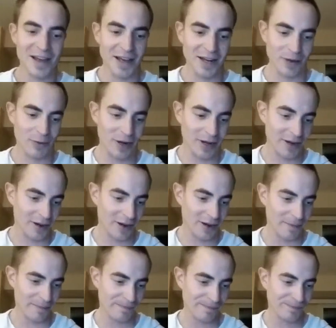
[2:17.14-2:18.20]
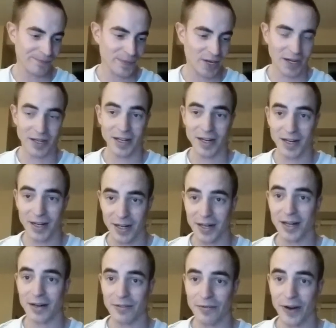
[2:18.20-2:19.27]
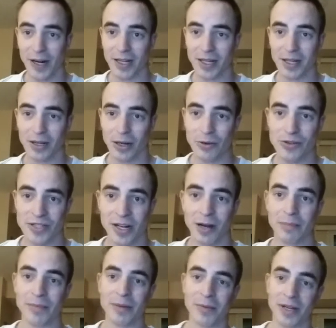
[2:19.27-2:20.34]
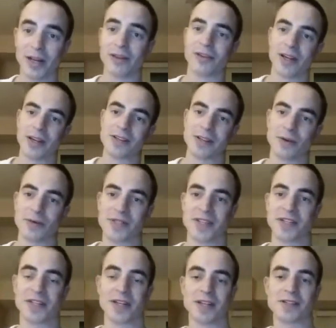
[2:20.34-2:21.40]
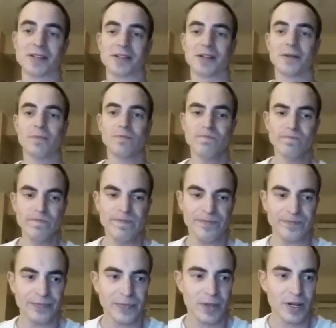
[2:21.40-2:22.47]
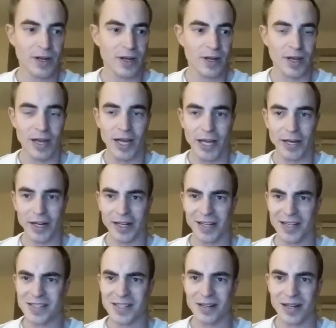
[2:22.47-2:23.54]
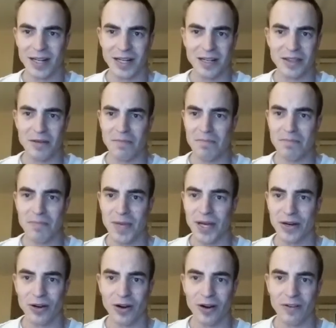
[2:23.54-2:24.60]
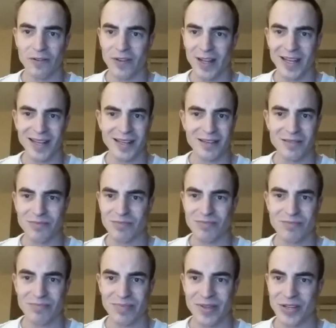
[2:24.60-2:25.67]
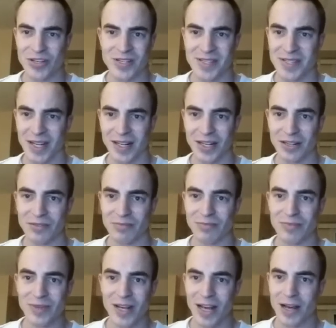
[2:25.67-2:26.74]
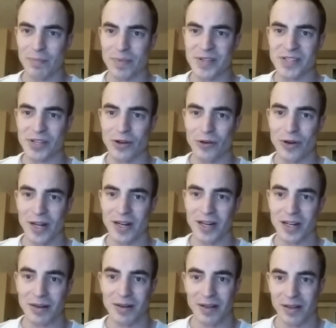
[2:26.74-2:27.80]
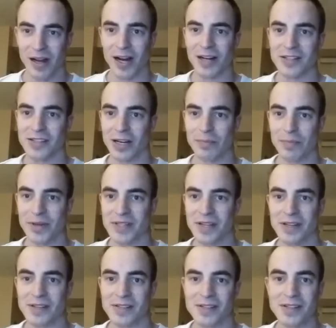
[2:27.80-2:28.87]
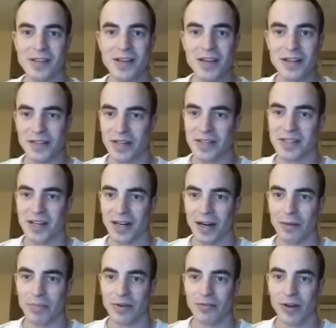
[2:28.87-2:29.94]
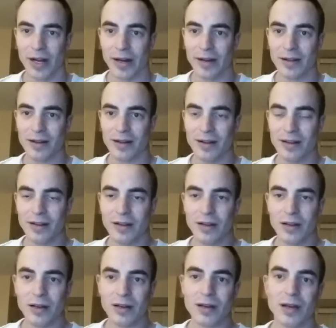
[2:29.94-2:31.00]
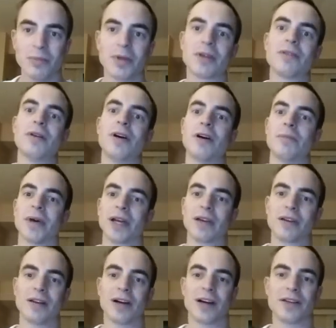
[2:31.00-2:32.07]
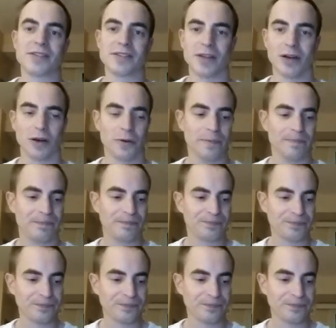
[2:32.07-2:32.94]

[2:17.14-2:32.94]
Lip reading: Anyway, I get it and it finally loads up. I'm like, okay, so it was the disc. And I get to like the middle of like the second episode and it locks up. It says, "Disc cannot be read." I'm like, oh my God. So